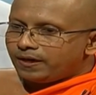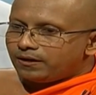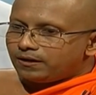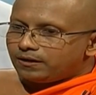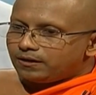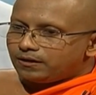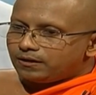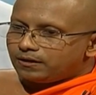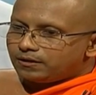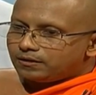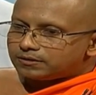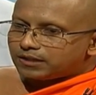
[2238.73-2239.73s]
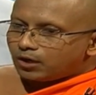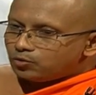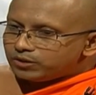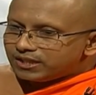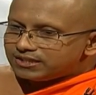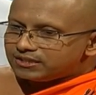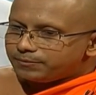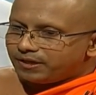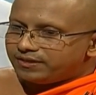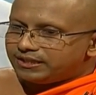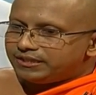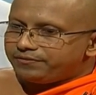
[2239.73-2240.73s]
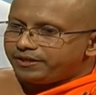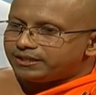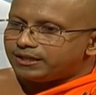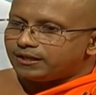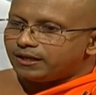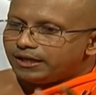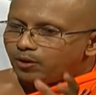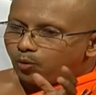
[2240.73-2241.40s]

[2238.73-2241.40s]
tanutassa bhavanti vedana.